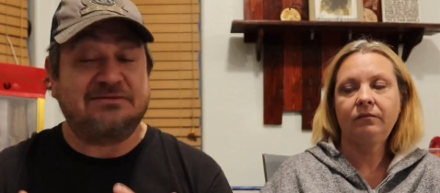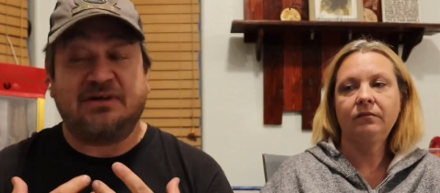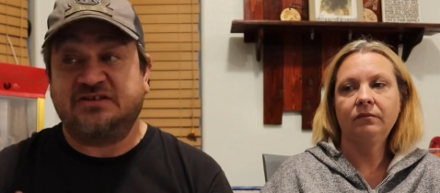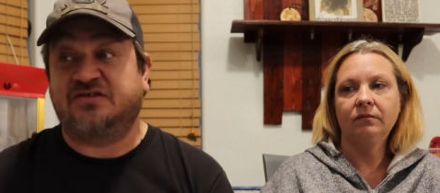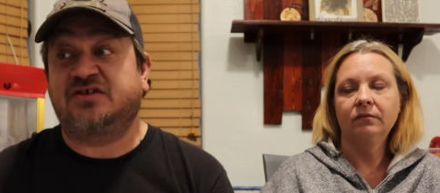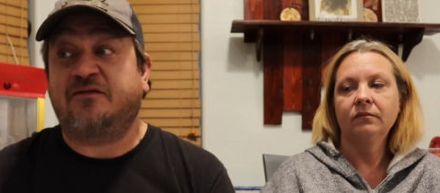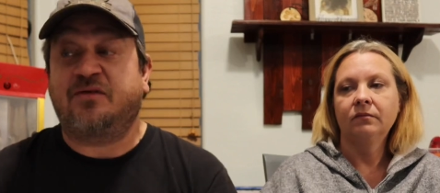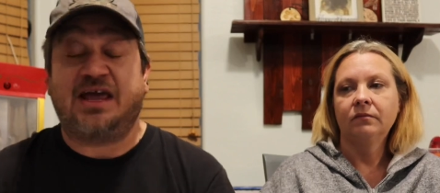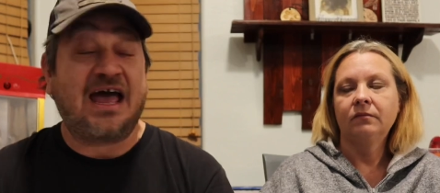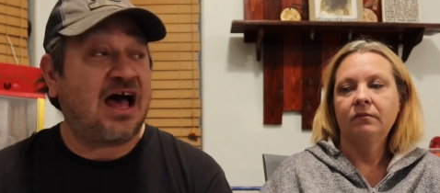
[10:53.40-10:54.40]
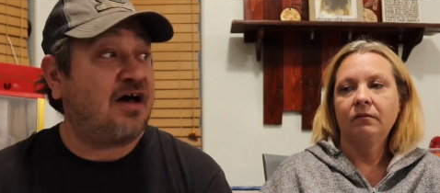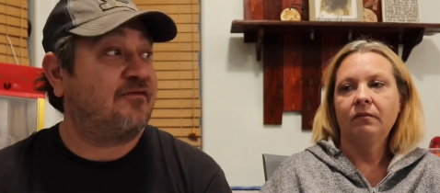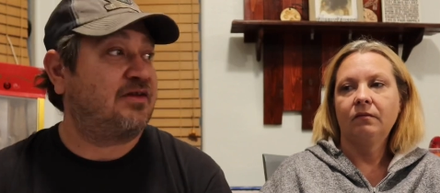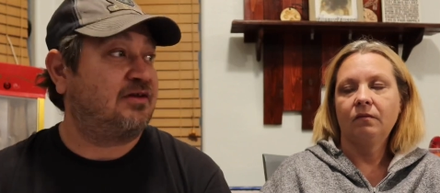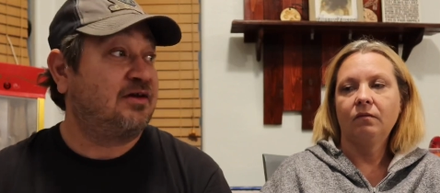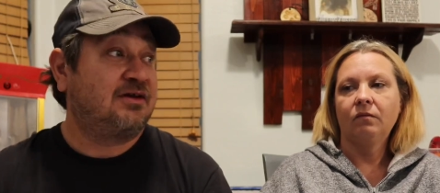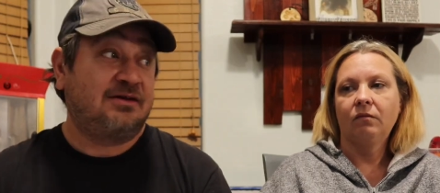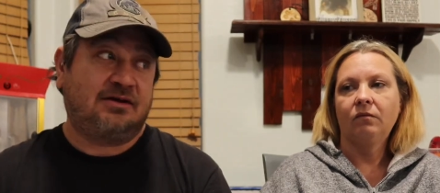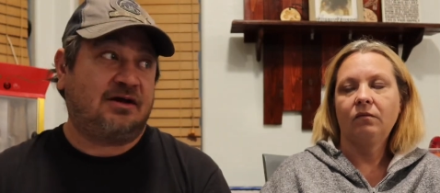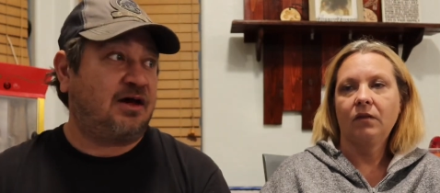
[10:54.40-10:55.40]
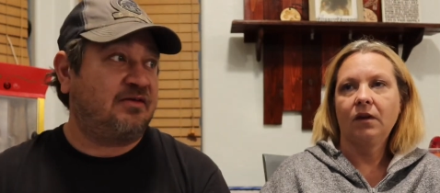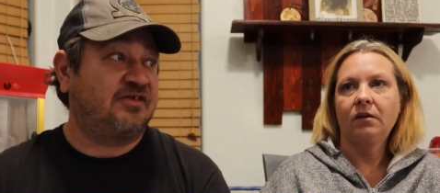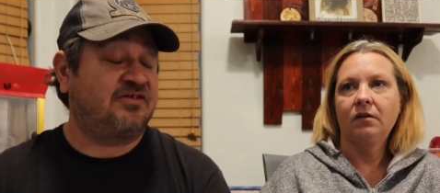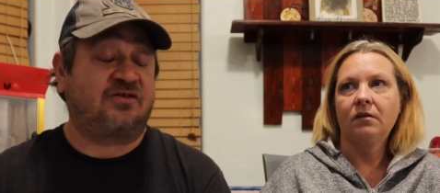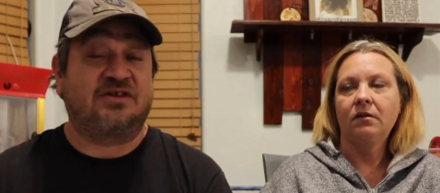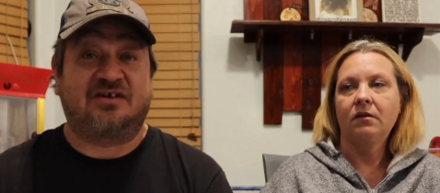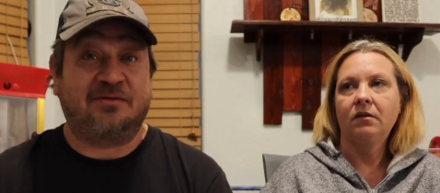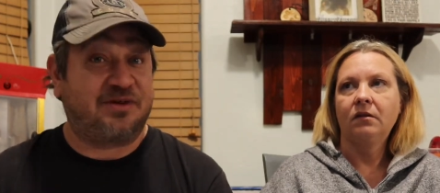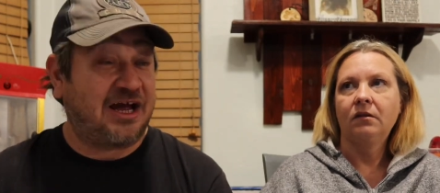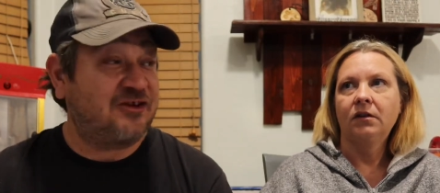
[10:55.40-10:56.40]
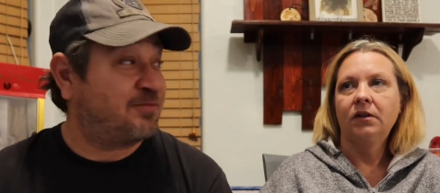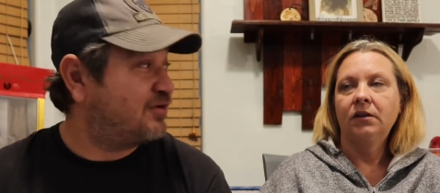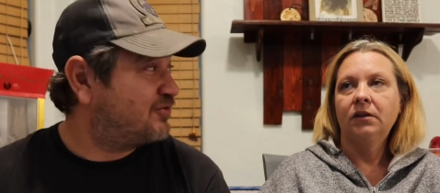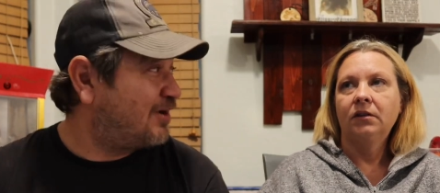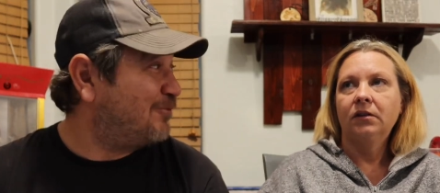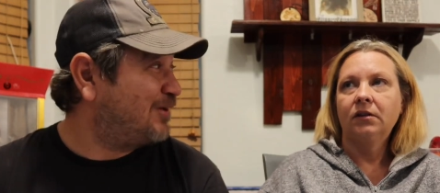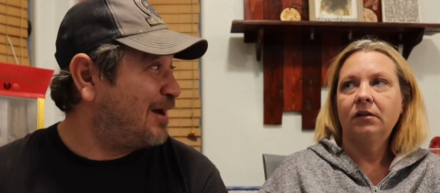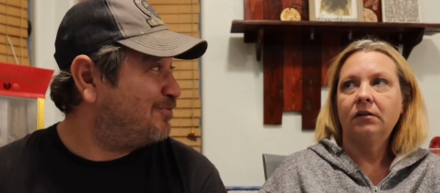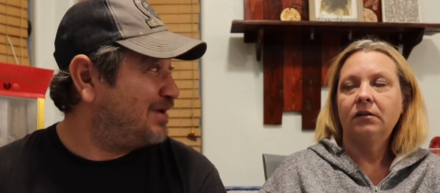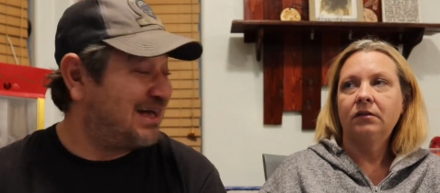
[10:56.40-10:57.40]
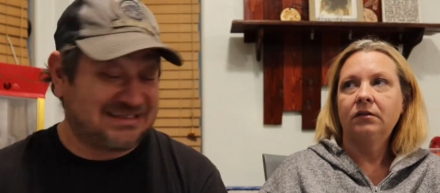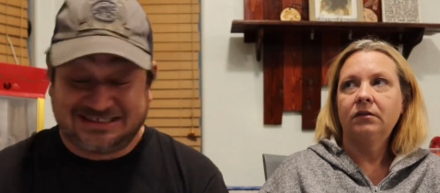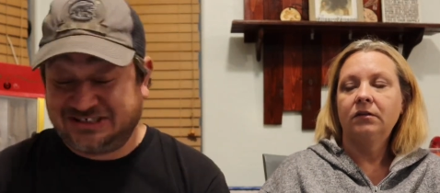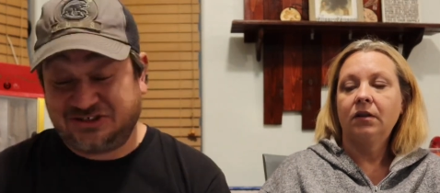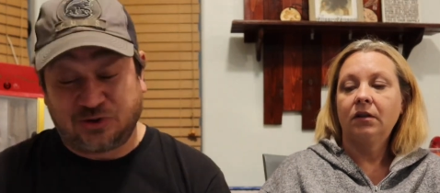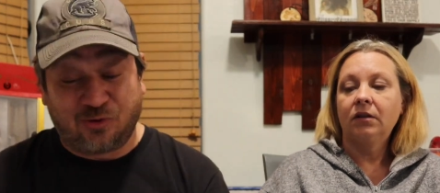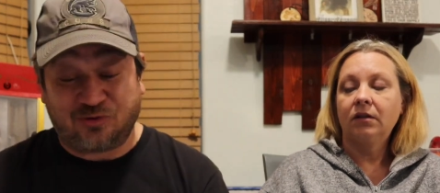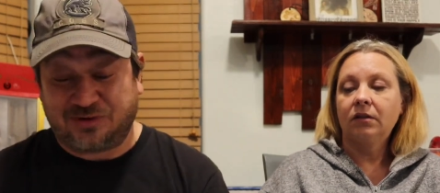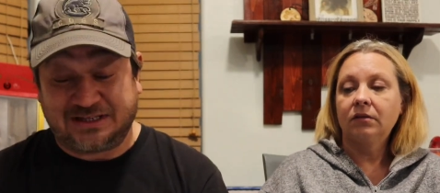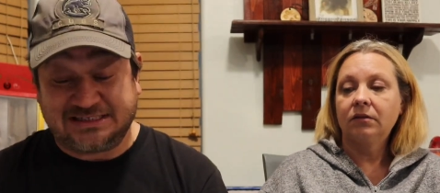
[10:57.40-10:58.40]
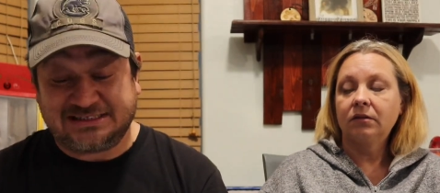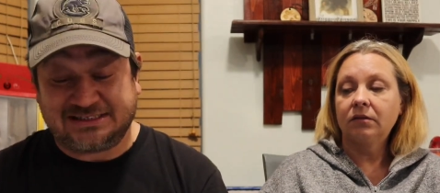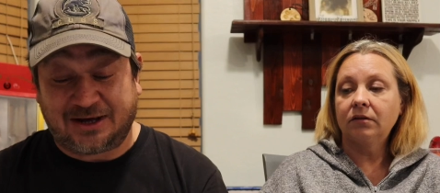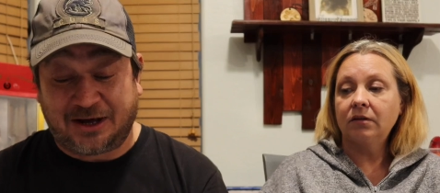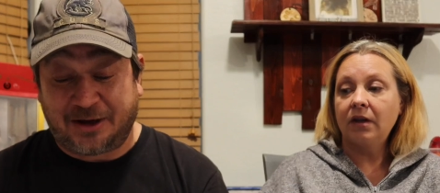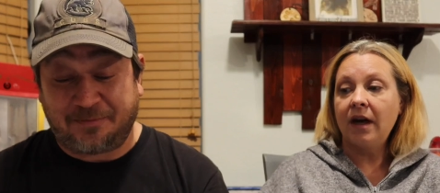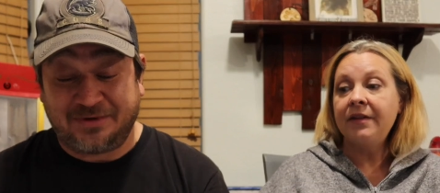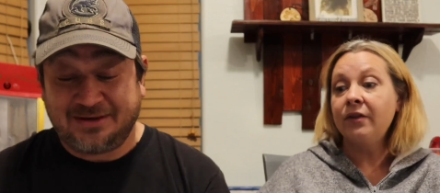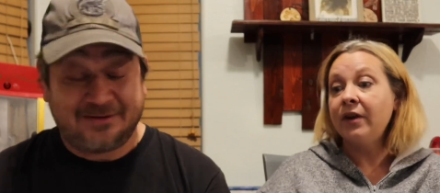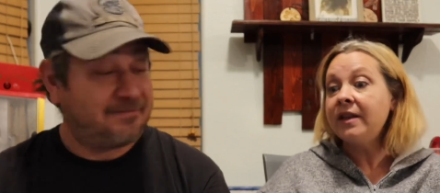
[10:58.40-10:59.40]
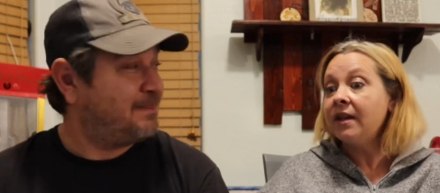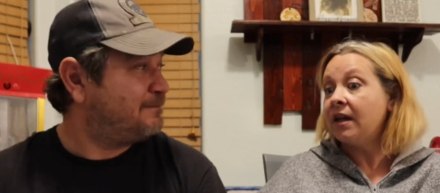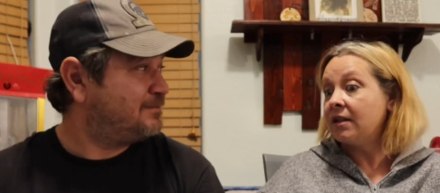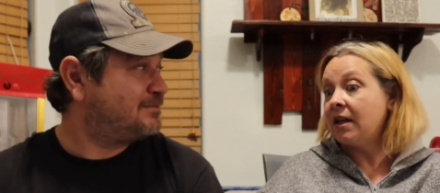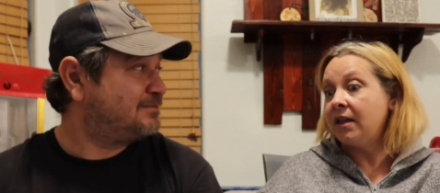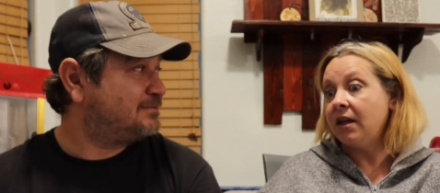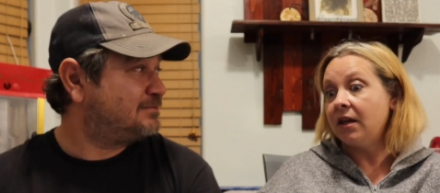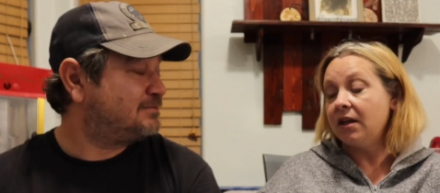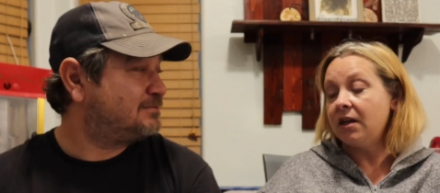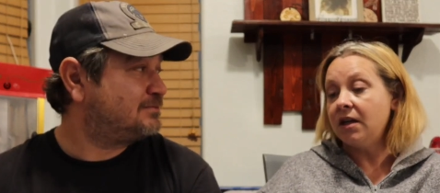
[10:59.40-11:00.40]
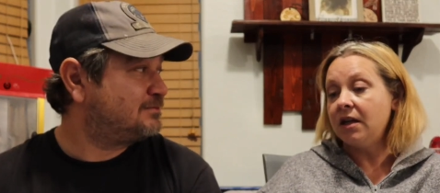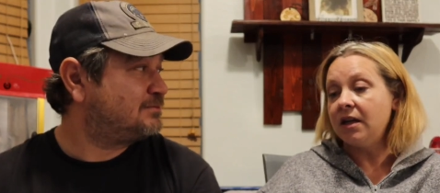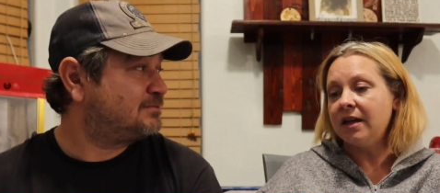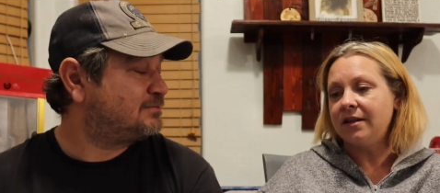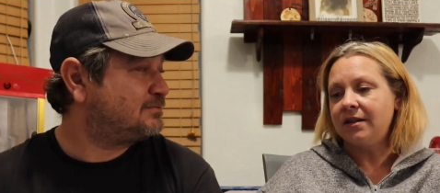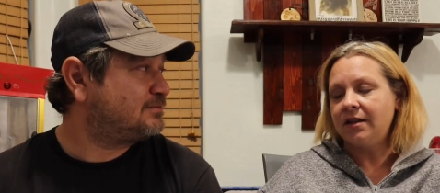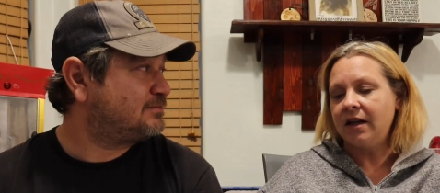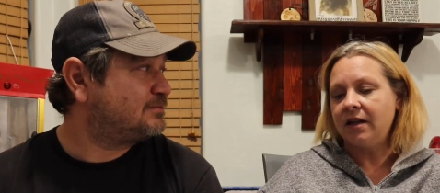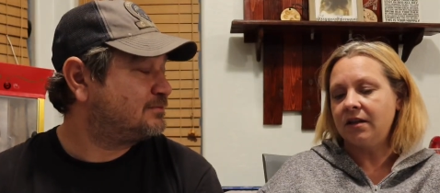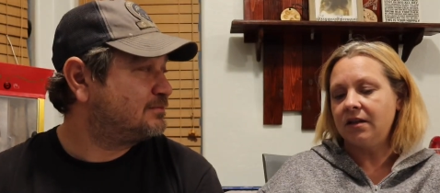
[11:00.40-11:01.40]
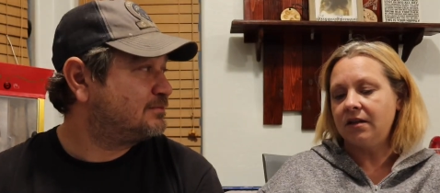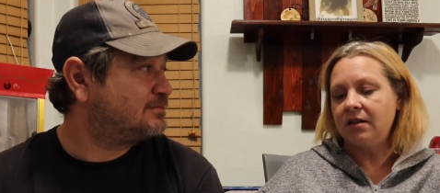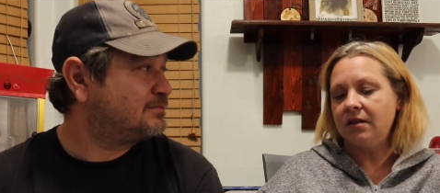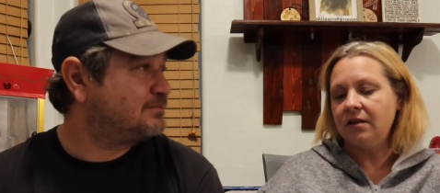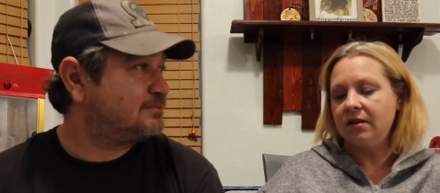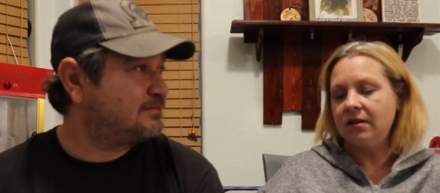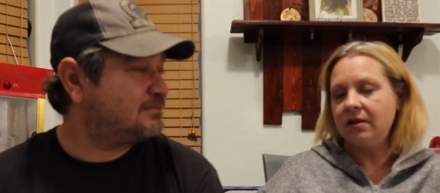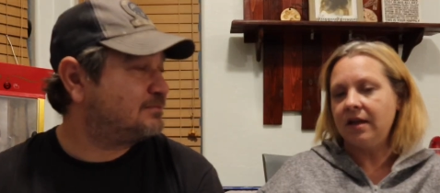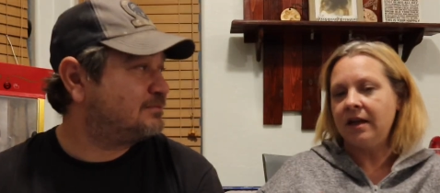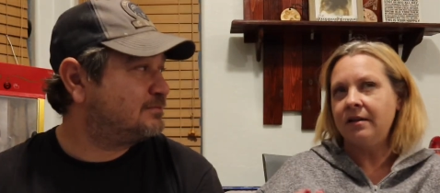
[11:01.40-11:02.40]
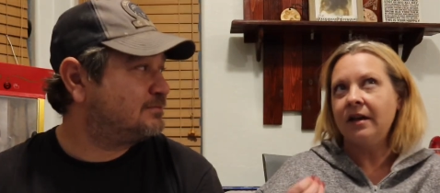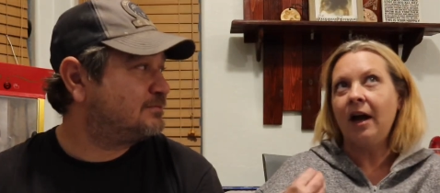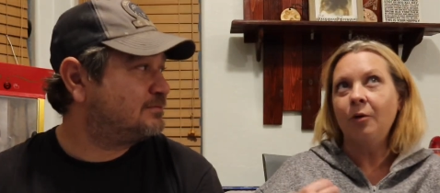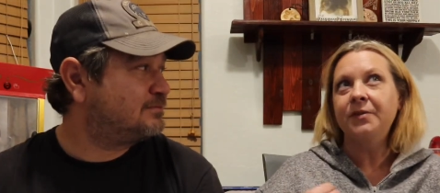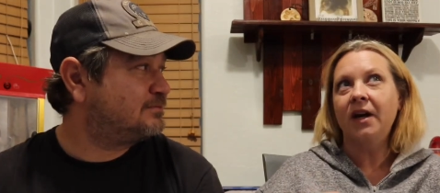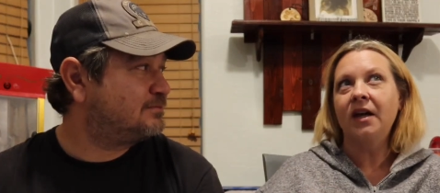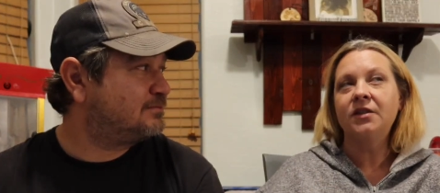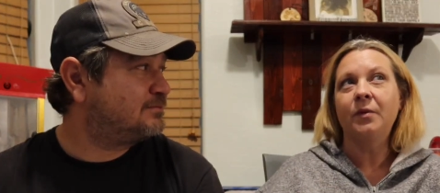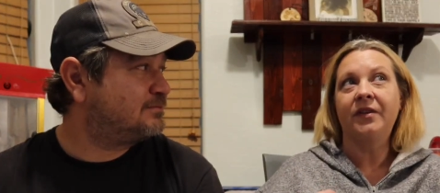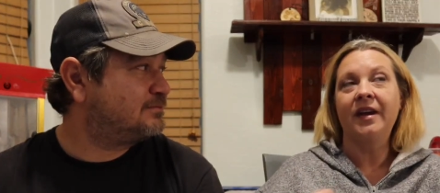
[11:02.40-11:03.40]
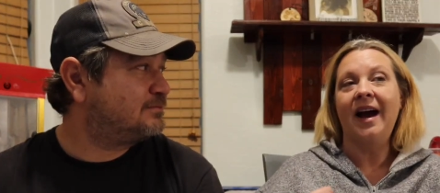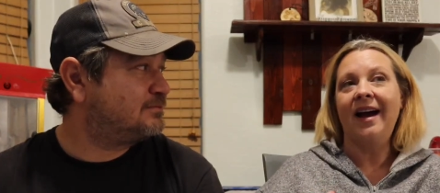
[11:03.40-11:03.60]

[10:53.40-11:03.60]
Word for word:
Speaker 1: amounts of stuff we have, and uh, this is only the tip of the iceberg. So I'm I'm beyond stoked with this. Um, and
Speaker 2: the great thing is, I think it, it's it it helps us with not